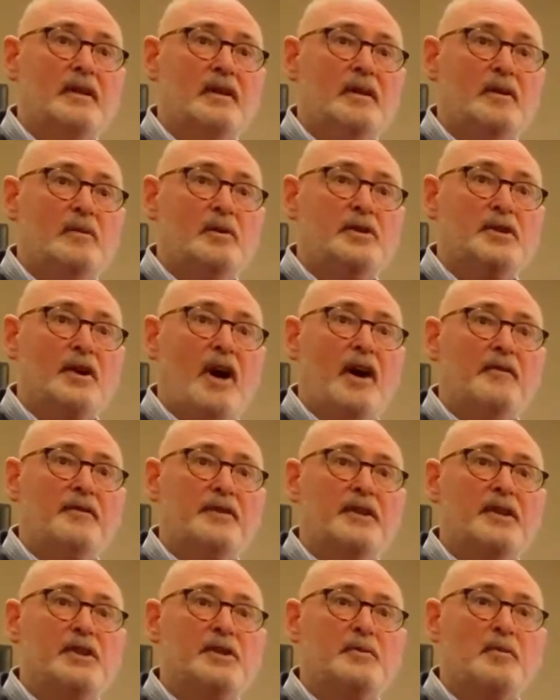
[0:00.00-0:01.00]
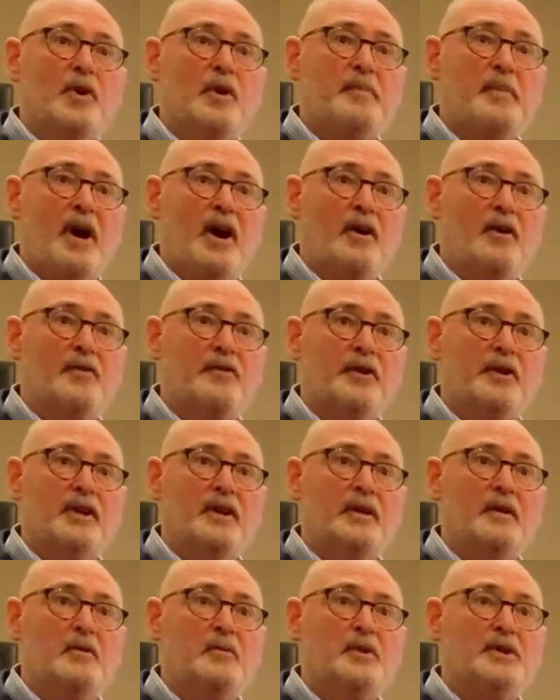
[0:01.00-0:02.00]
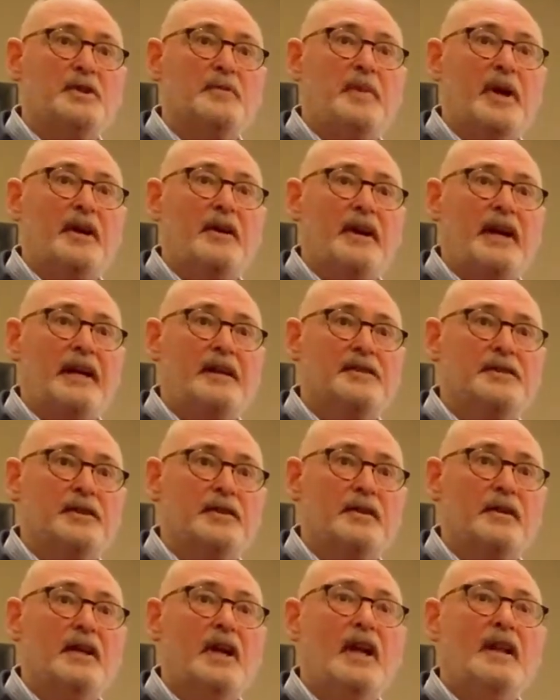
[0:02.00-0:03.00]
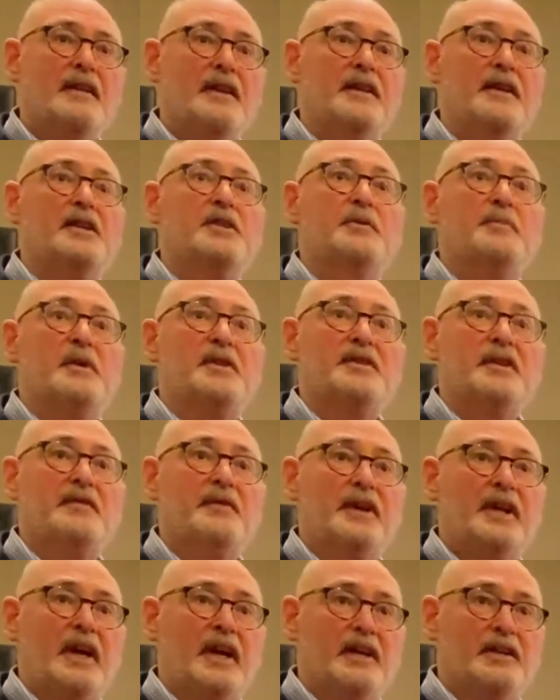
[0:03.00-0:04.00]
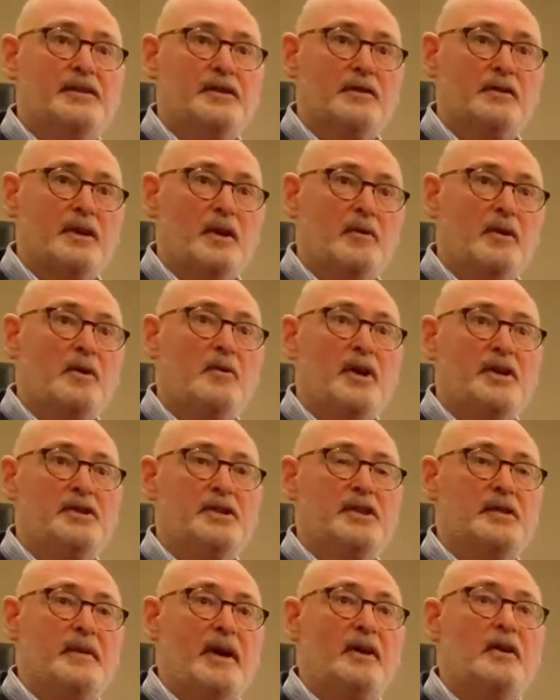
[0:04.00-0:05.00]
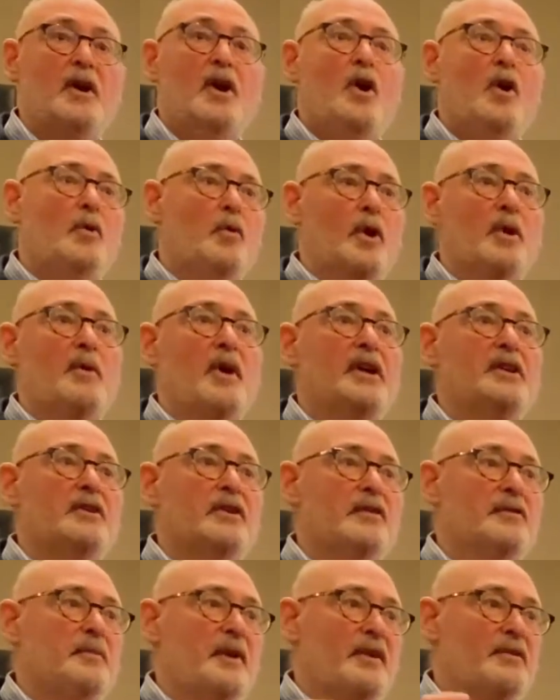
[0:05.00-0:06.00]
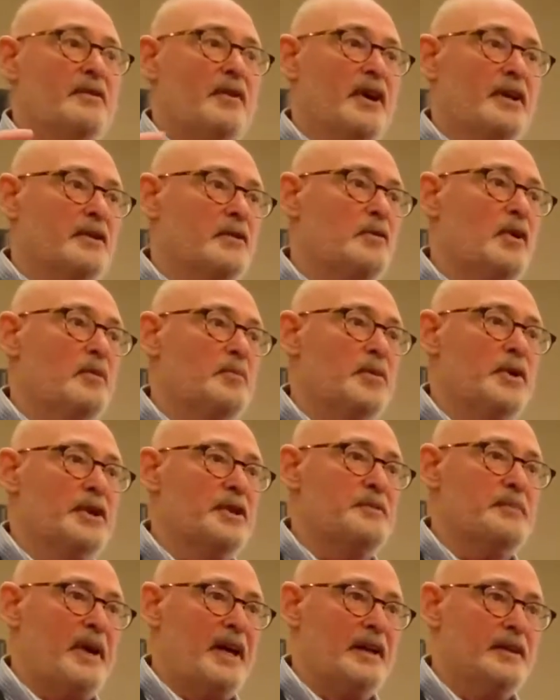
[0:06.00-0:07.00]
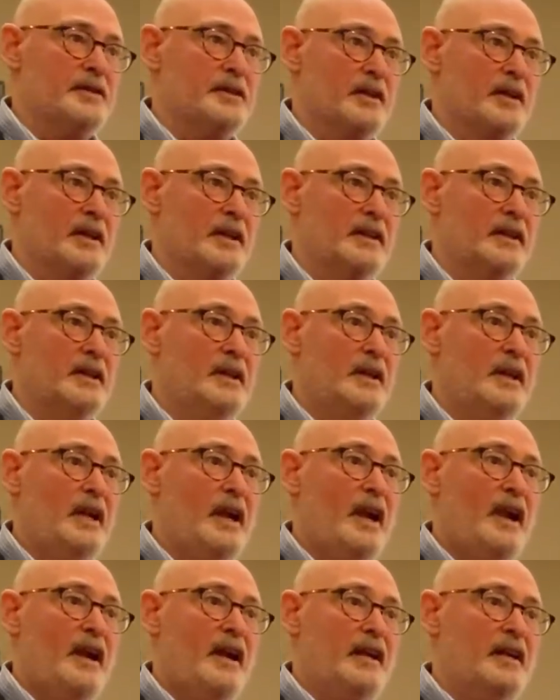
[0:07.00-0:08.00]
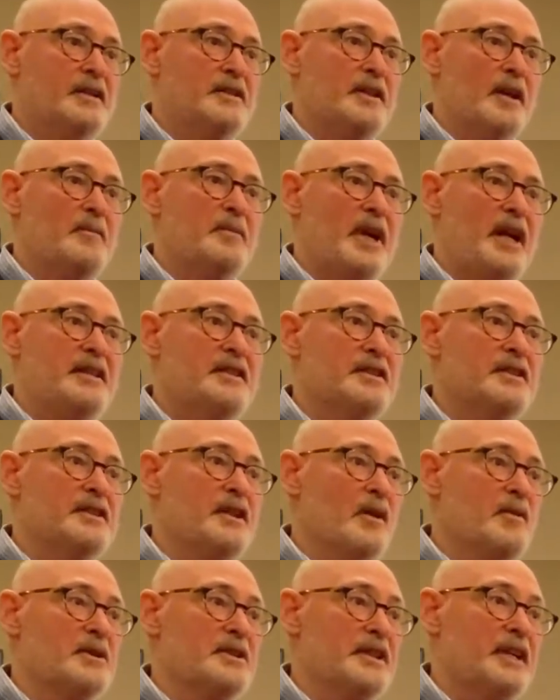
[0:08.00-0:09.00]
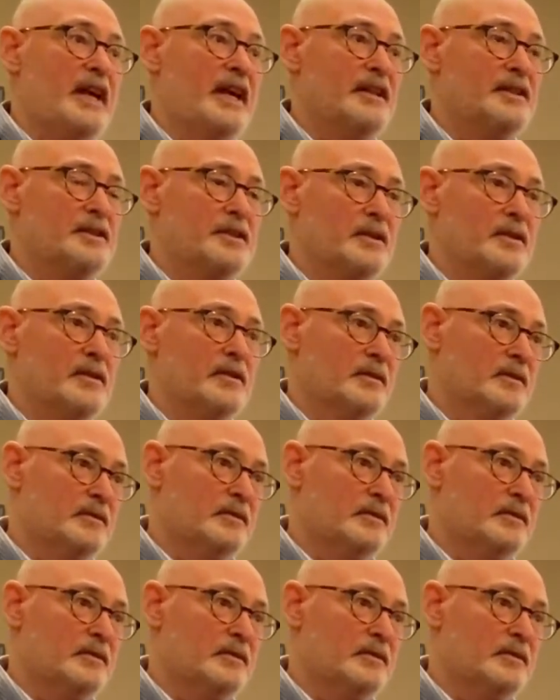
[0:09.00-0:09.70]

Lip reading: was often as more powerful and it was a better answer than the specific answer. There were questions about, what do I do if my father won't put his pants on? And in some cases there was an answer,